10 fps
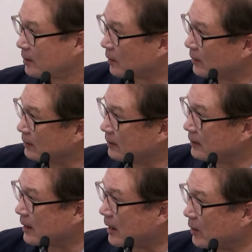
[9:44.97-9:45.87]
so this
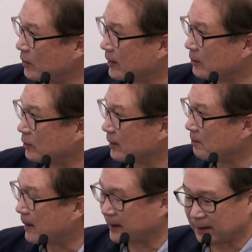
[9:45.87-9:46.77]
is how you can do an
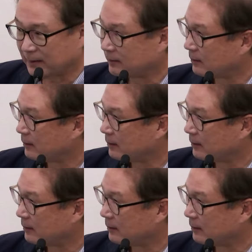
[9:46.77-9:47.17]
embedding.